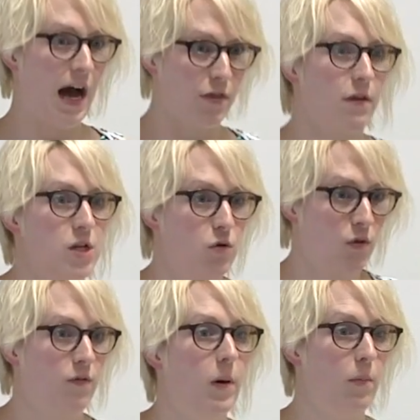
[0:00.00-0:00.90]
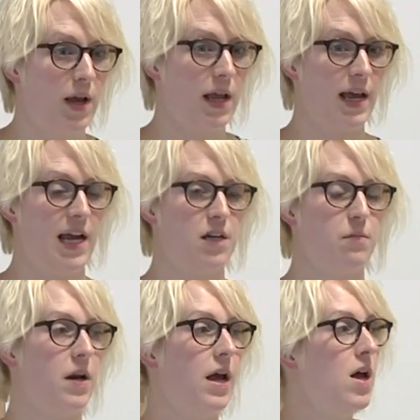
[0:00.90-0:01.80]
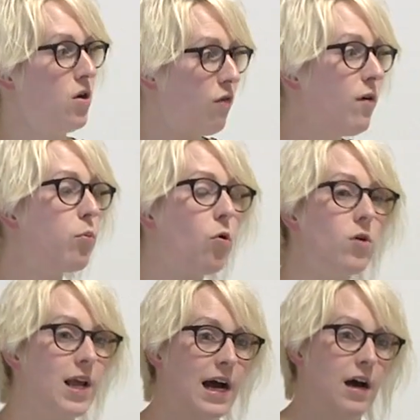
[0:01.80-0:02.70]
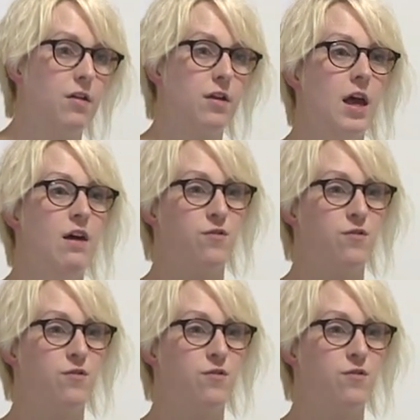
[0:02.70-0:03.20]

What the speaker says: as a tool for public engagement, not for broadcast,